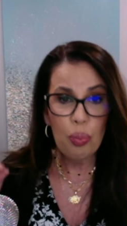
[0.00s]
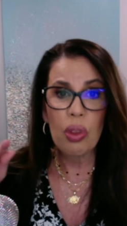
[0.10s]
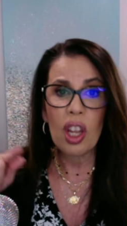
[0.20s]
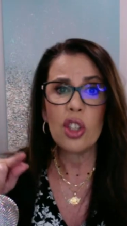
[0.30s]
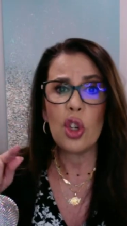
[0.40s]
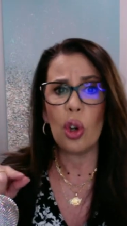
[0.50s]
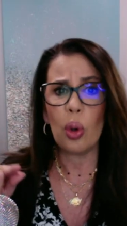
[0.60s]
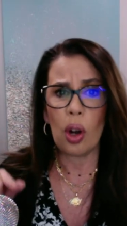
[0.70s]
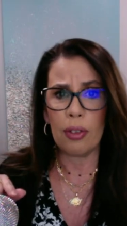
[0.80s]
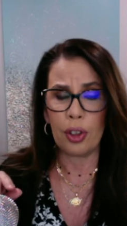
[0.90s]
your
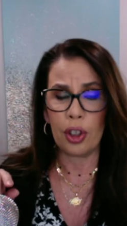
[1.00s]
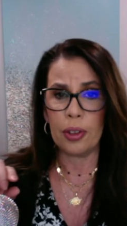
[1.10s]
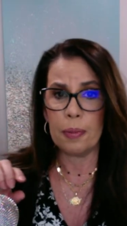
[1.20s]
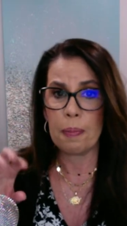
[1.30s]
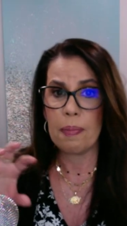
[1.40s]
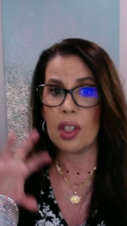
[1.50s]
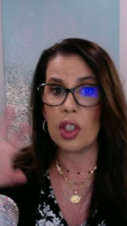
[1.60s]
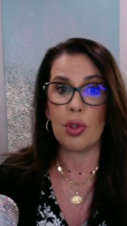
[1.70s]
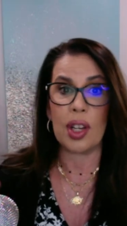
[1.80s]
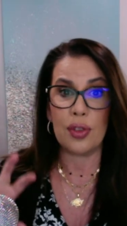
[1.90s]
offer, the
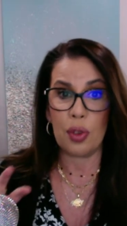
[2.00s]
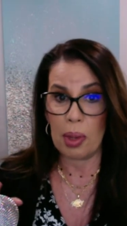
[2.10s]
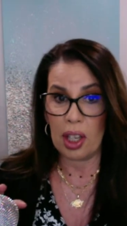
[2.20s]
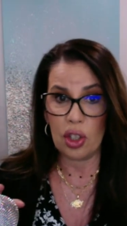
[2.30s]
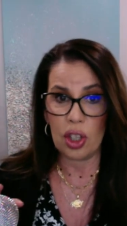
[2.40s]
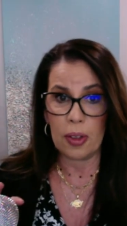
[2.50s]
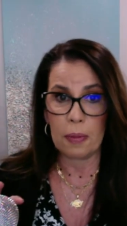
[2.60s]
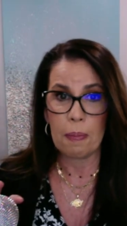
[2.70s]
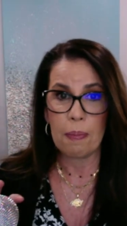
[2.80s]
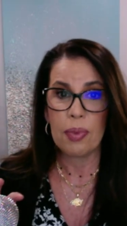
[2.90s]
transformation.
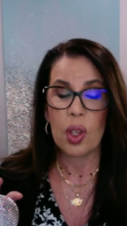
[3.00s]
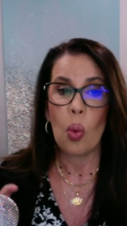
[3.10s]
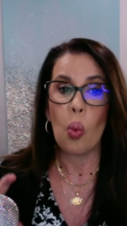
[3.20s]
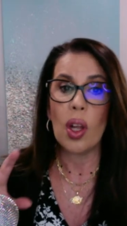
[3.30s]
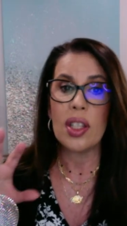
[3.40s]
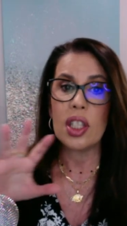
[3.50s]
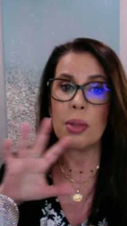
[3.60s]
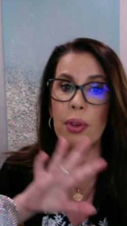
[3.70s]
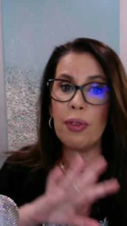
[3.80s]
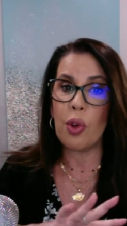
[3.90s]
What's the
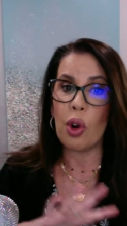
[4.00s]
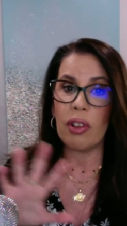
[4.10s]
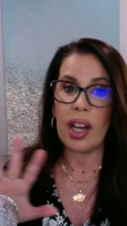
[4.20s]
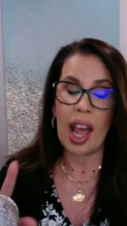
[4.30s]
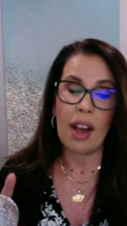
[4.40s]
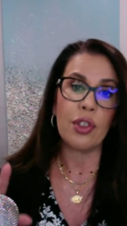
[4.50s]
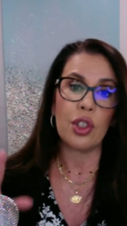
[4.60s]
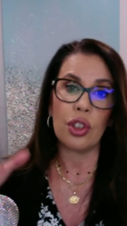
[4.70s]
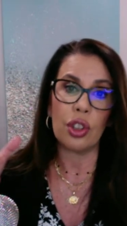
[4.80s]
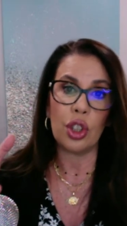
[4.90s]
before and
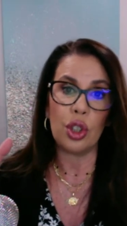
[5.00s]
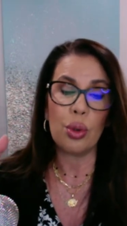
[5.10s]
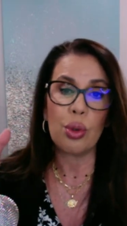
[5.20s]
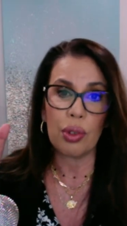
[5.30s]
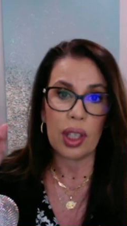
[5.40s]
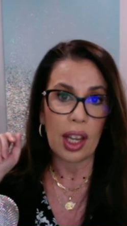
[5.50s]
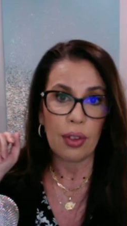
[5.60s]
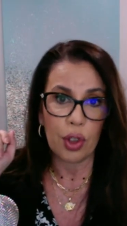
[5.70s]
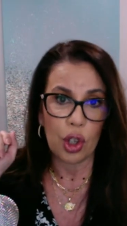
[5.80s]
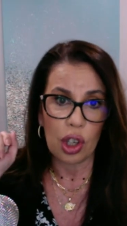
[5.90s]
after you create
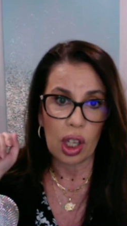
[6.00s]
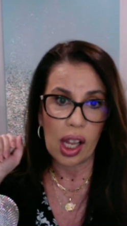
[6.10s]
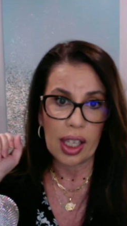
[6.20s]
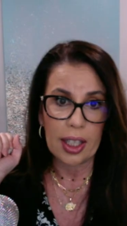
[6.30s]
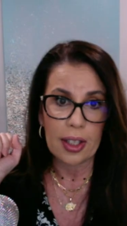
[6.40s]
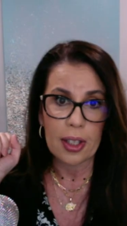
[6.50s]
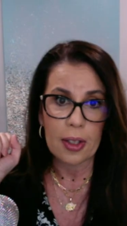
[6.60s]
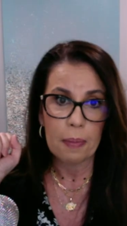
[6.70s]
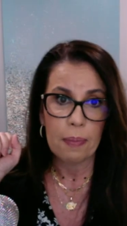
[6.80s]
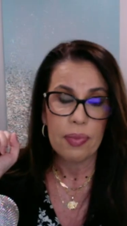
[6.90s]
for your clients?
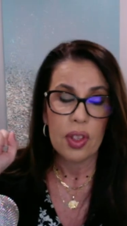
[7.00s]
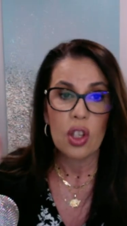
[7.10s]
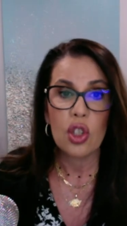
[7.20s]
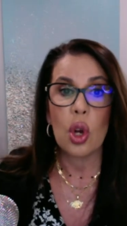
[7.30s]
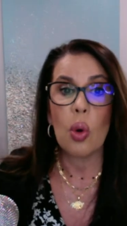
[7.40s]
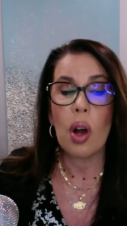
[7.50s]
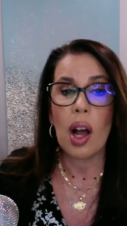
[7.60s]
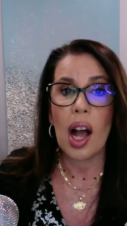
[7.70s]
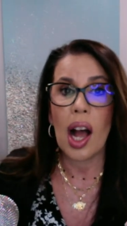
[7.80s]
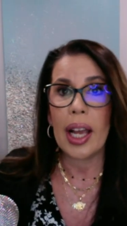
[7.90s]
So
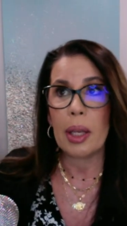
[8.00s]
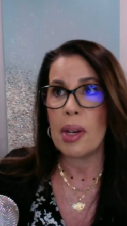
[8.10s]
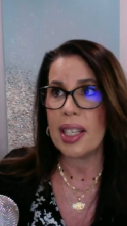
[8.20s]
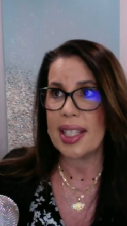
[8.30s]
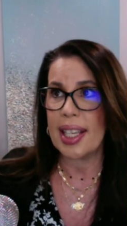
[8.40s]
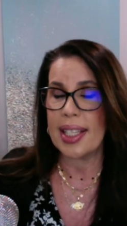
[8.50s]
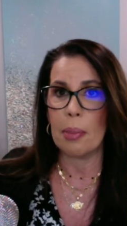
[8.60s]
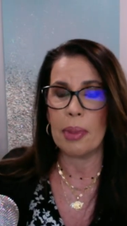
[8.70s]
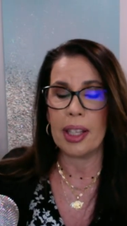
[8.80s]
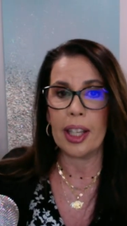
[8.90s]
I might say
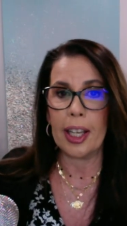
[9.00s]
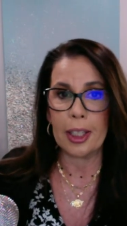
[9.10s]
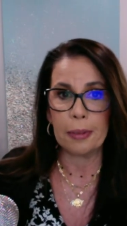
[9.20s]
something like,